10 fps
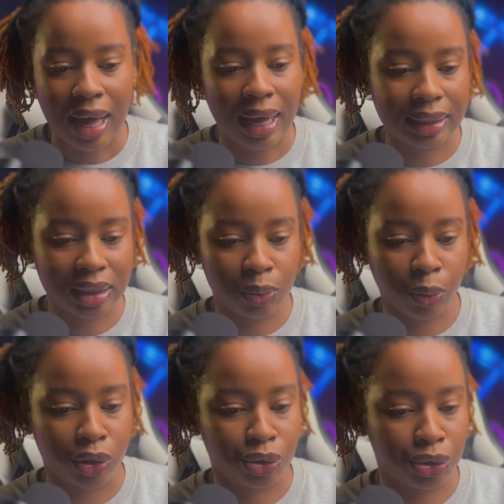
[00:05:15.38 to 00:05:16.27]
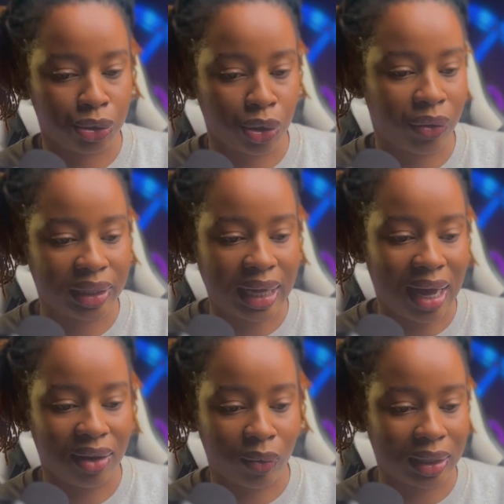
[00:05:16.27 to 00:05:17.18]
at this point, you should already
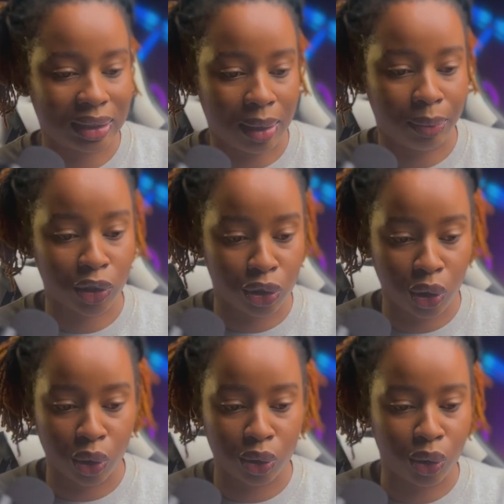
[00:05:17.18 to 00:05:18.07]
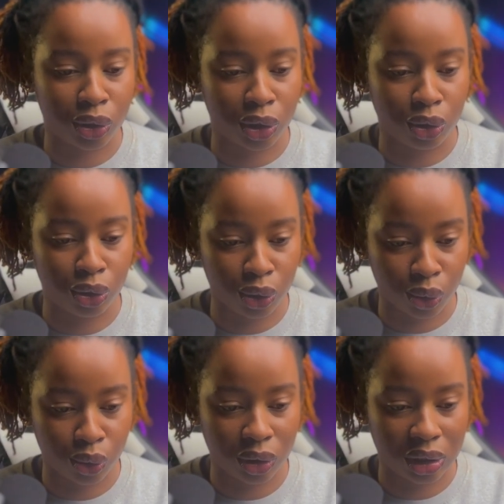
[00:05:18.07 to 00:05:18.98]
have WhatsApp installed on the
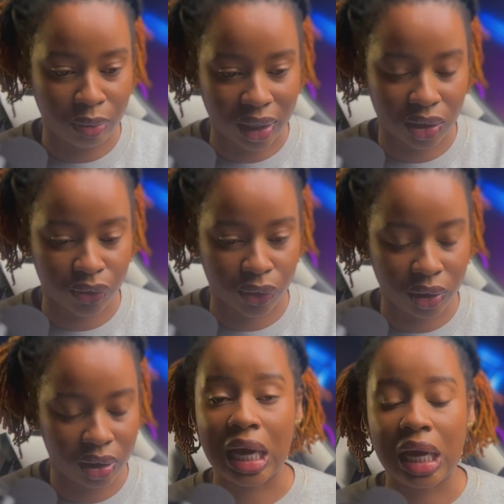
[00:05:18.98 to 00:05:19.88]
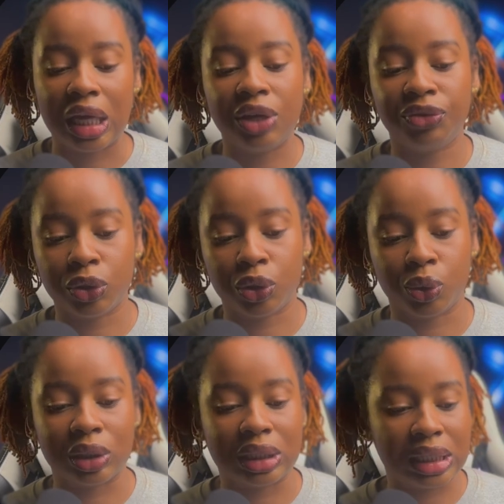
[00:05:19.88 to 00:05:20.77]
new smartphone. If you
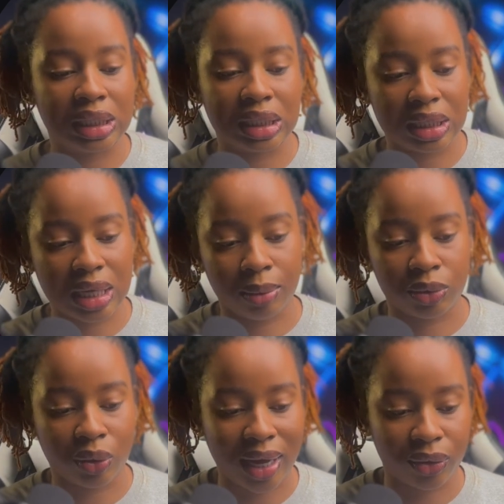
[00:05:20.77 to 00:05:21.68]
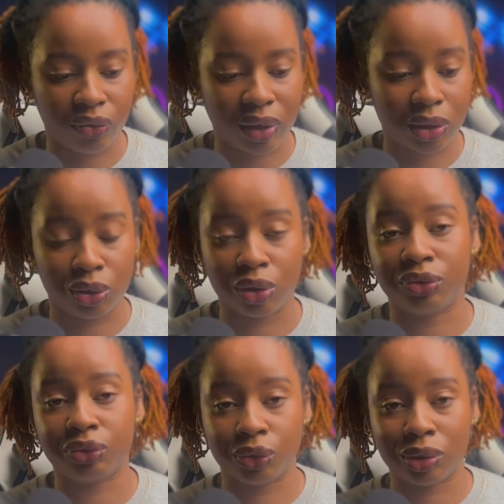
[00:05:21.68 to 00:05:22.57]
don't, this is the time to head over to your
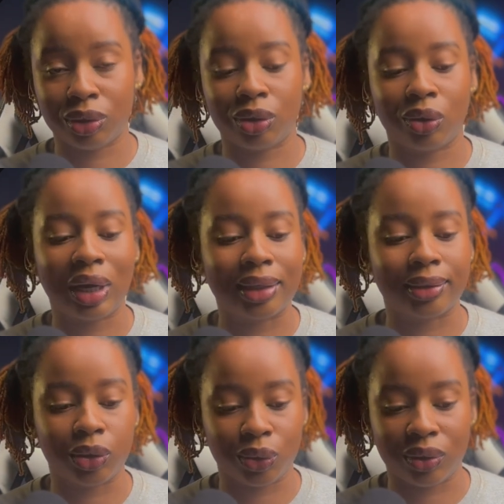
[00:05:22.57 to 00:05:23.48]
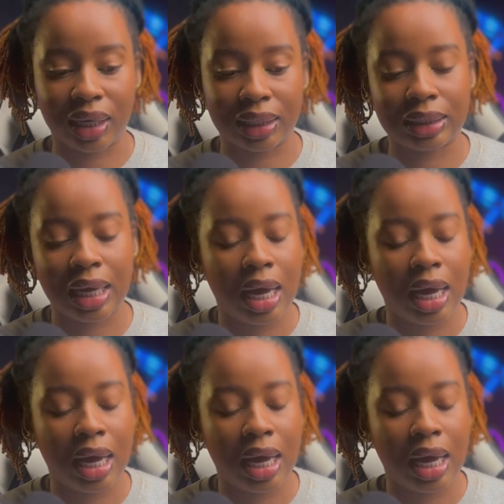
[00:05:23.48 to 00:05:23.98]
phone store and do that.